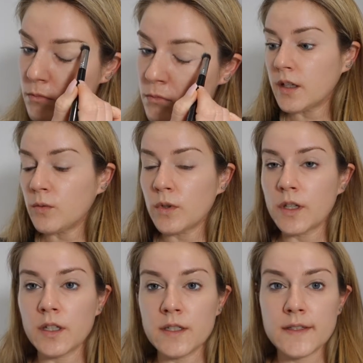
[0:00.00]
And then we're
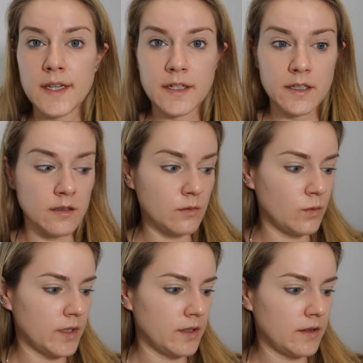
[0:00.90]
gonna set it
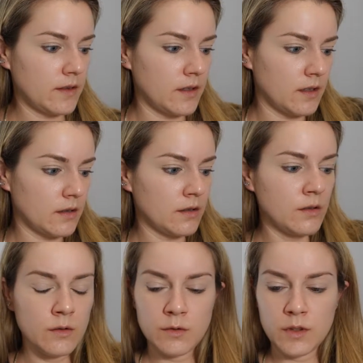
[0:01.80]
with the
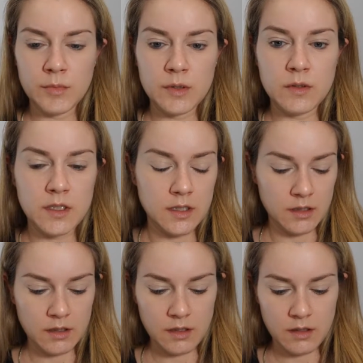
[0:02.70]
Huda Beauty